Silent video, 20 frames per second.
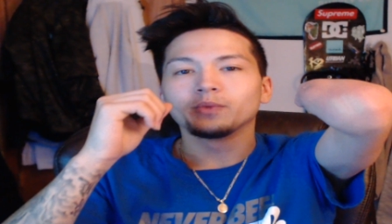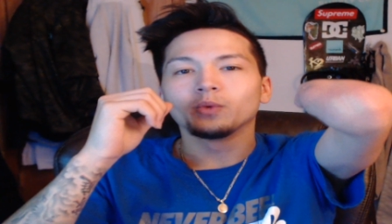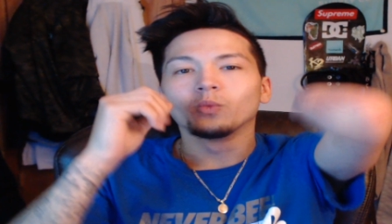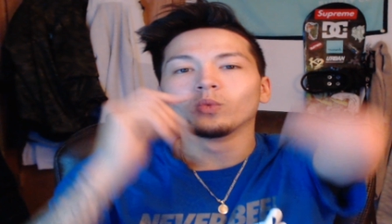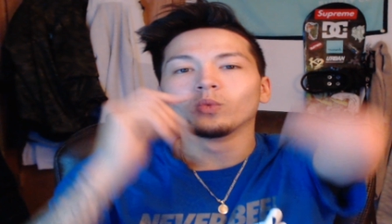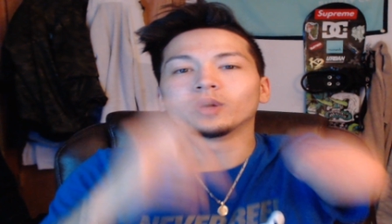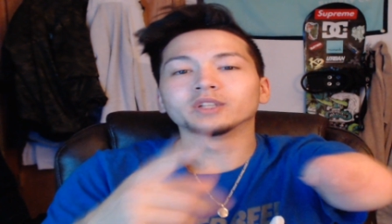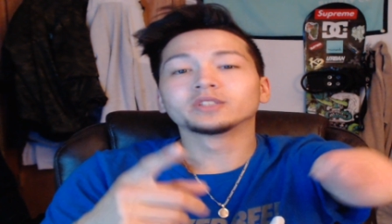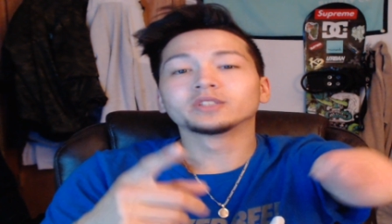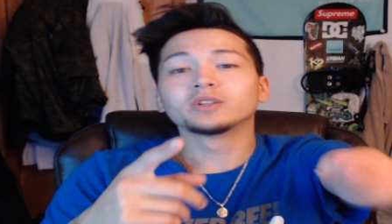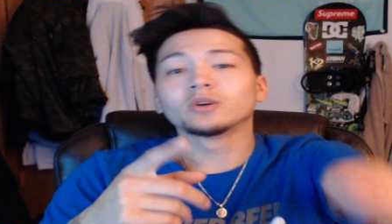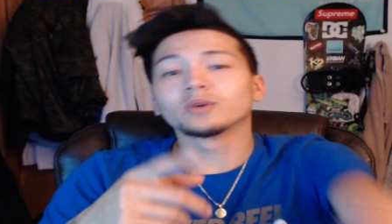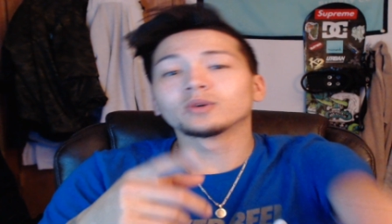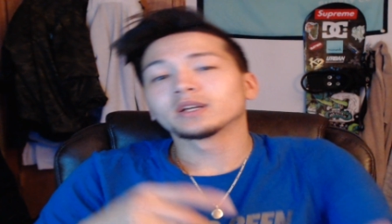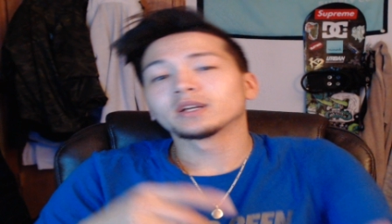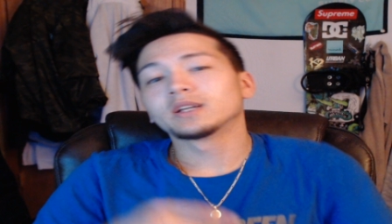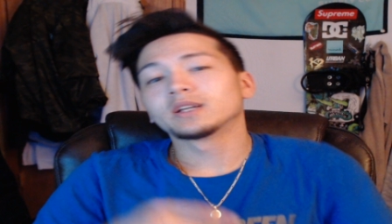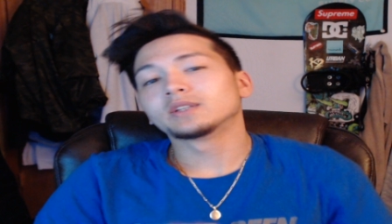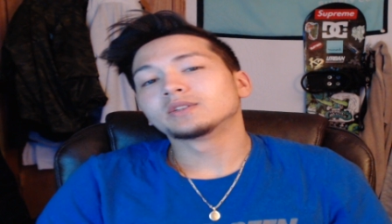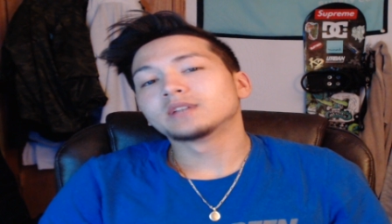What's
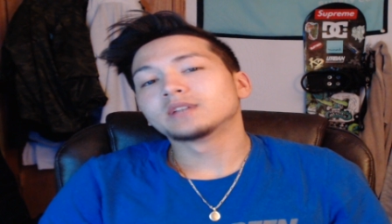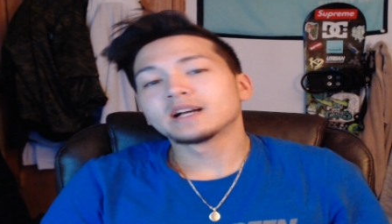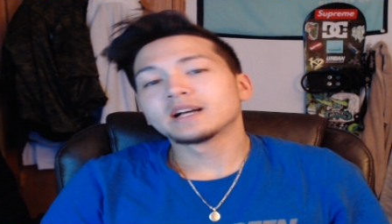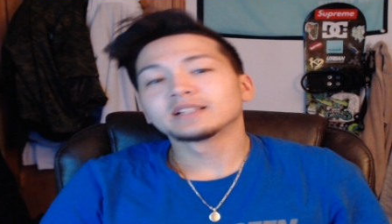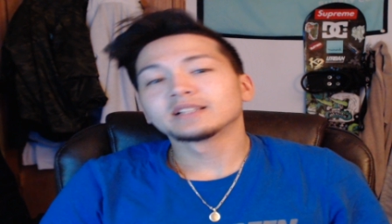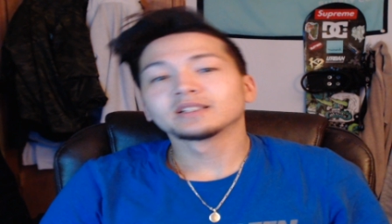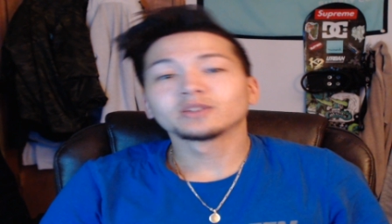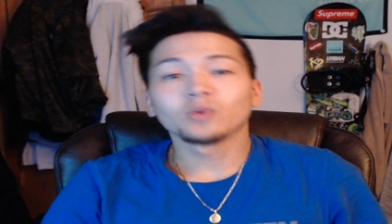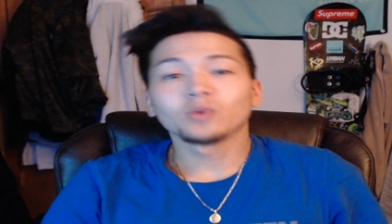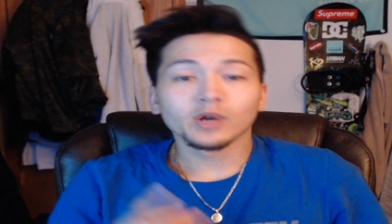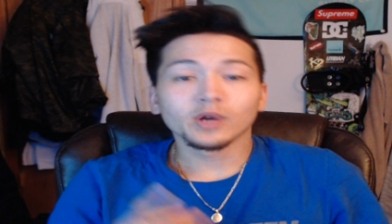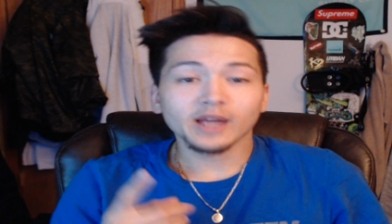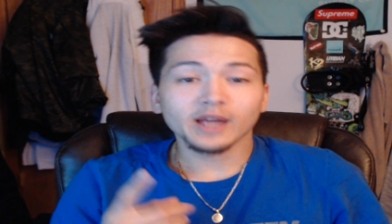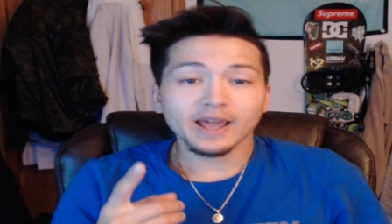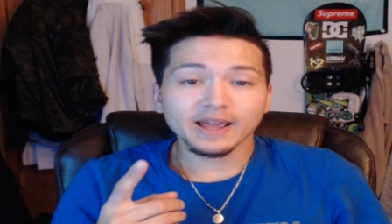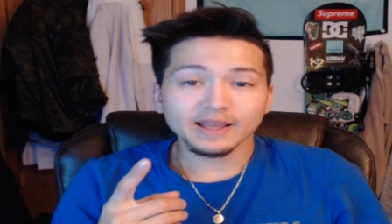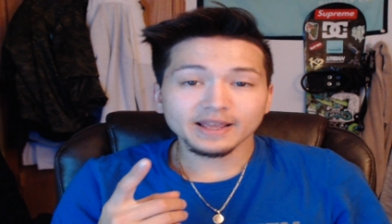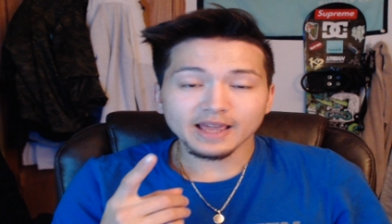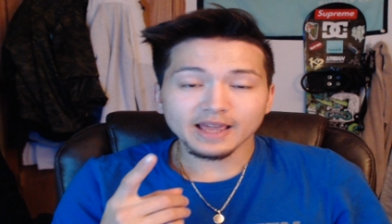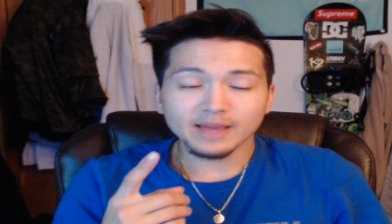going on, you guys? It's One
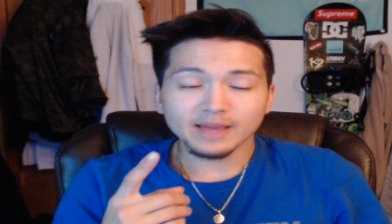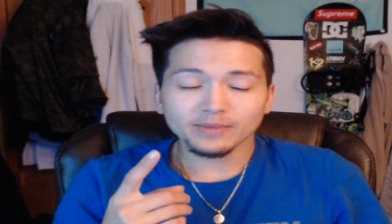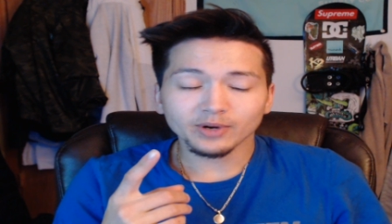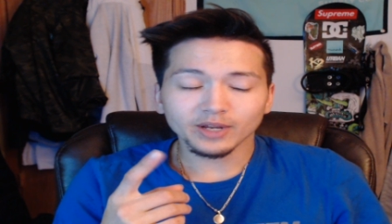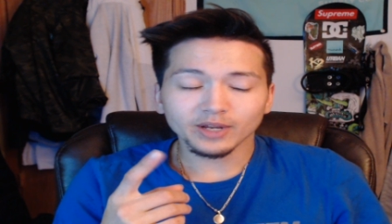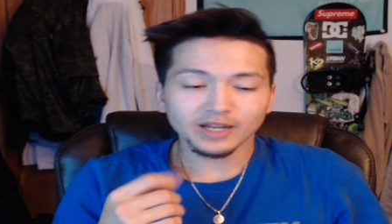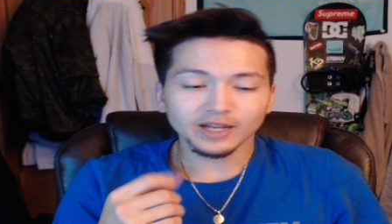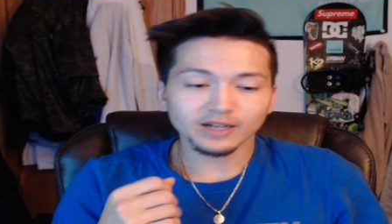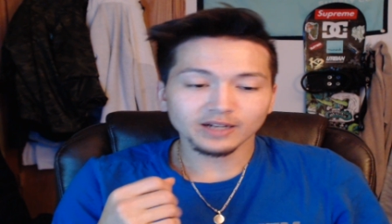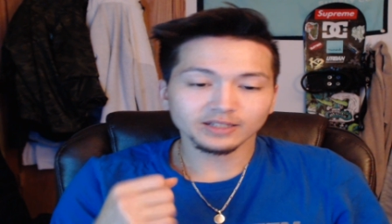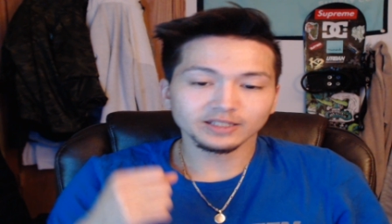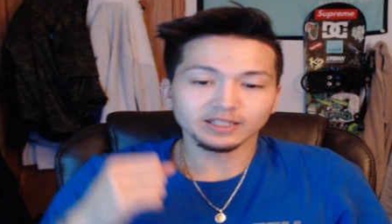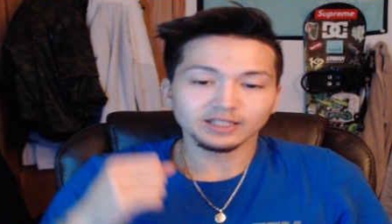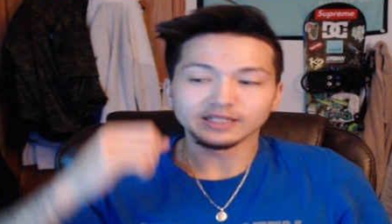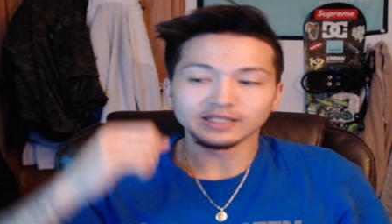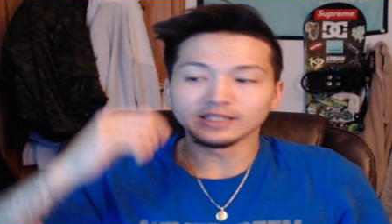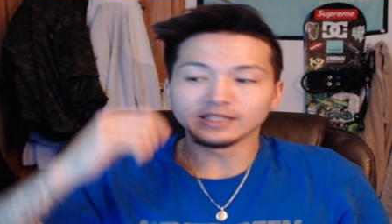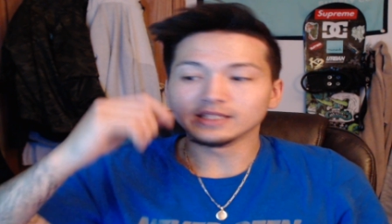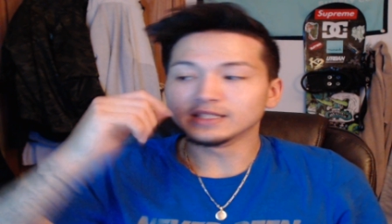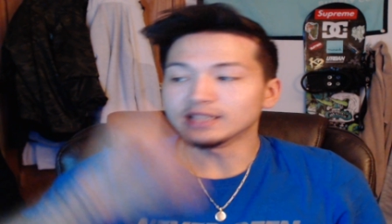Hand Gamer here
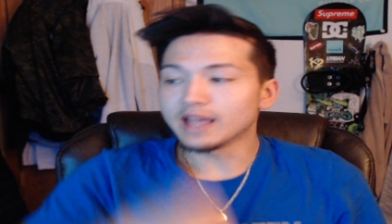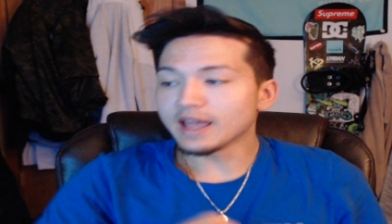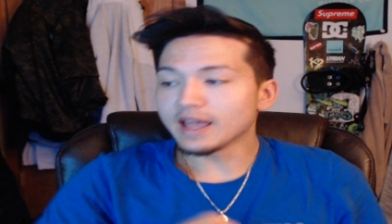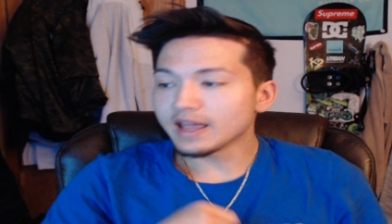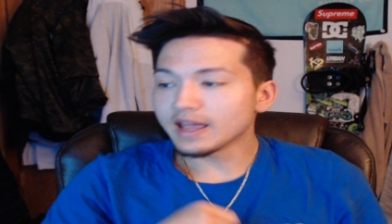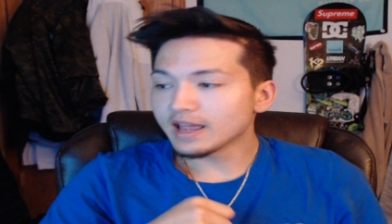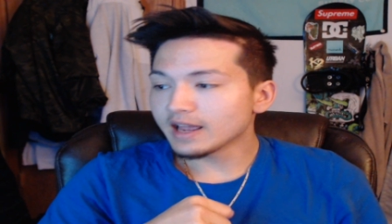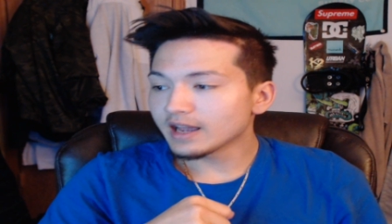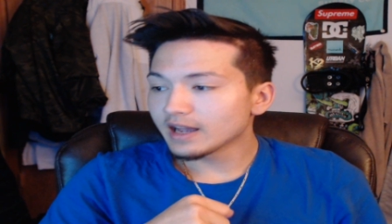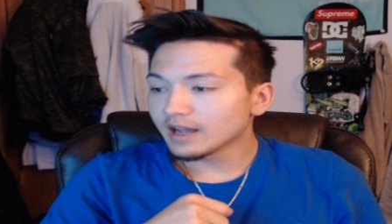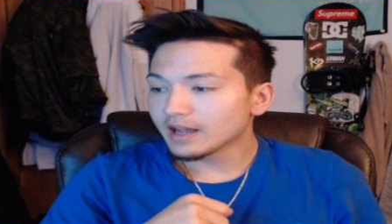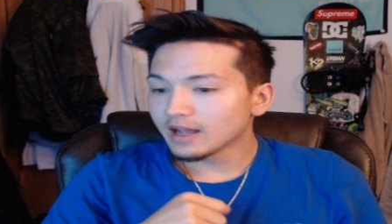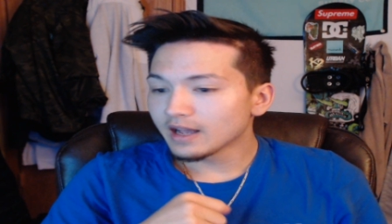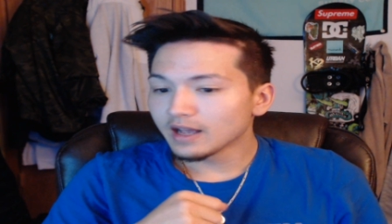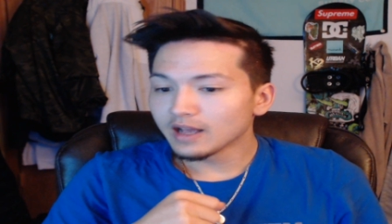today.